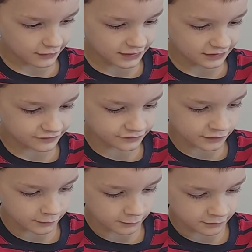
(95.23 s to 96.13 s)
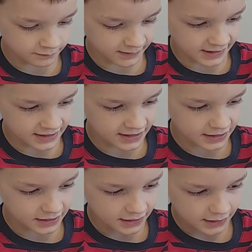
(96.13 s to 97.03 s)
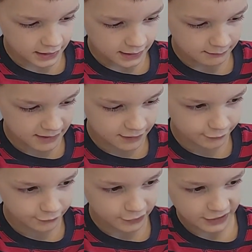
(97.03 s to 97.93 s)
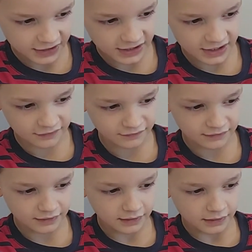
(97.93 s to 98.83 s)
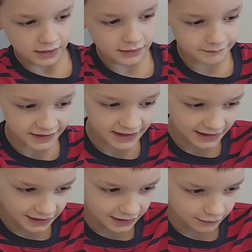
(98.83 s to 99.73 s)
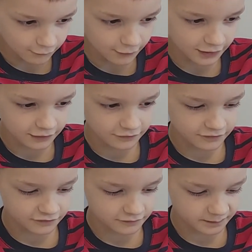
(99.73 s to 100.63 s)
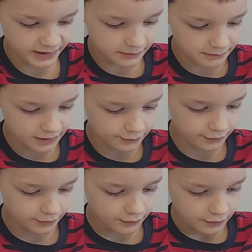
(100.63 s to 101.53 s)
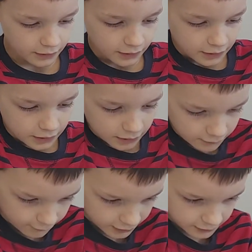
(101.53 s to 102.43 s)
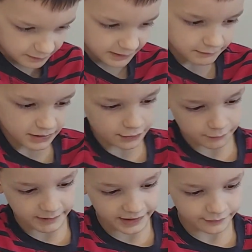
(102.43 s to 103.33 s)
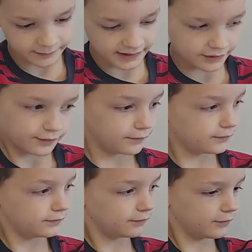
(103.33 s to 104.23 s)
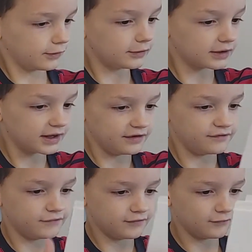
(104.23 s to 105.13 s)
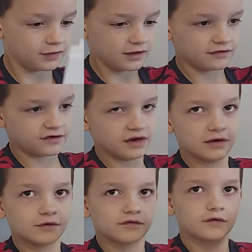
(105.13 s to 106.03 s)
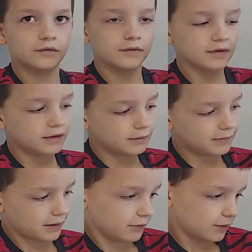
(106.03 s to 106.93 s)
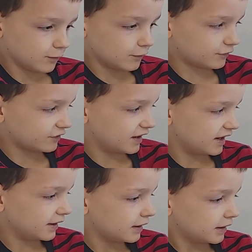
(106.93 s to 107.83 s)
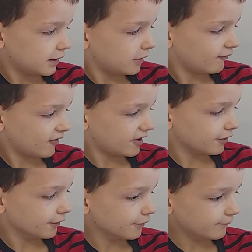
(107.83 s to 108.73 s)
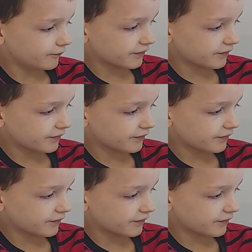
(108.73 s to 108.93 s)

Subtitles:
can start with beginning, middle, and beginning. Or it could just be middle, or it could be middle, or all kinds of different things. And also, mommy will say a letter,